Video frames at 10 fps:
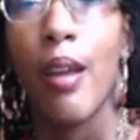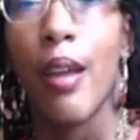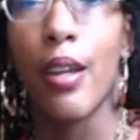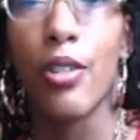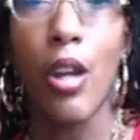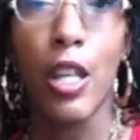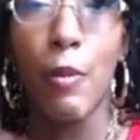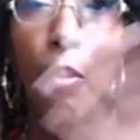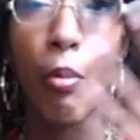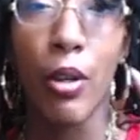And Chinese
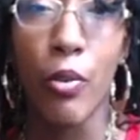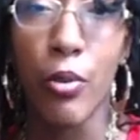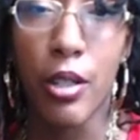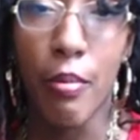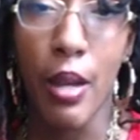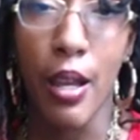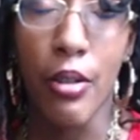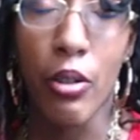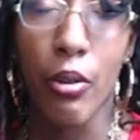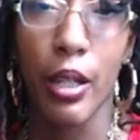people have been wearing
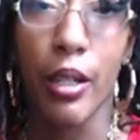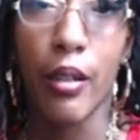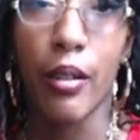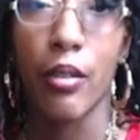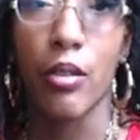masks, okay?